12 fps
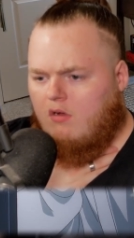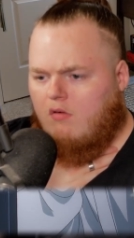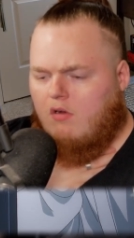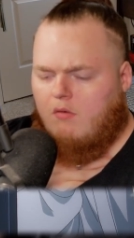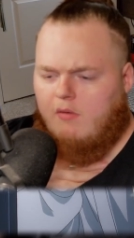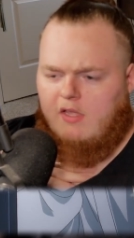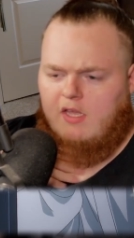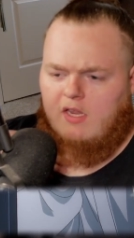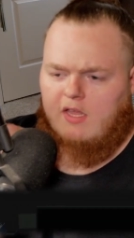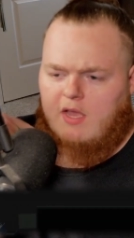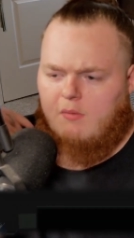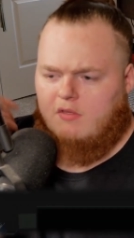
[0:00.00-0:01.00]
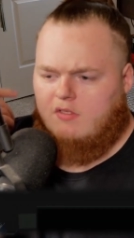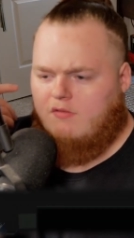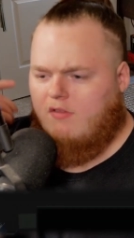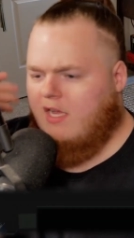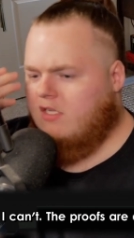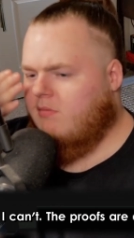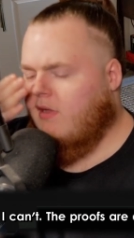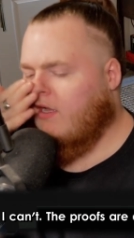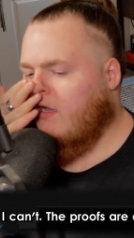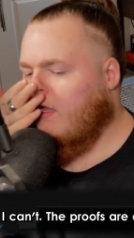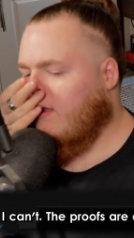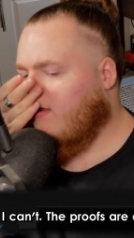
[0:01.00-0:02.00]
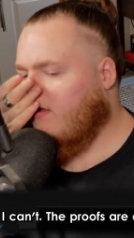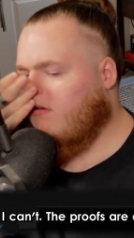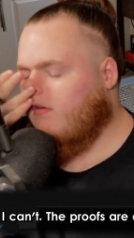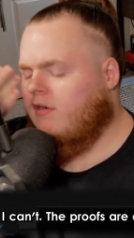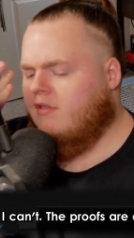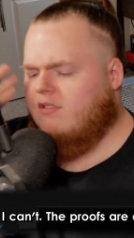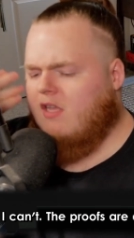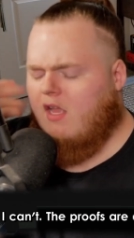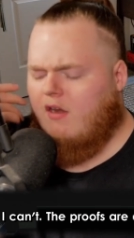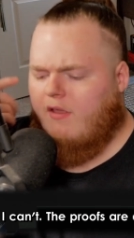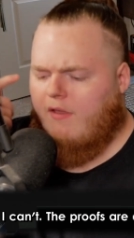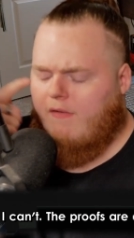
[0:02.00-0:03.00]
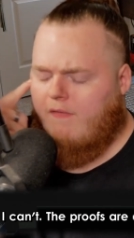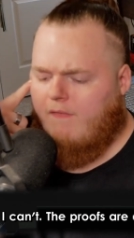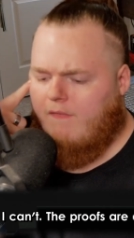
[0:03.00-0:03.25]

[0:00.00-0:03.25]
What are we getting at with this flashback? I, I, I don't understand yet.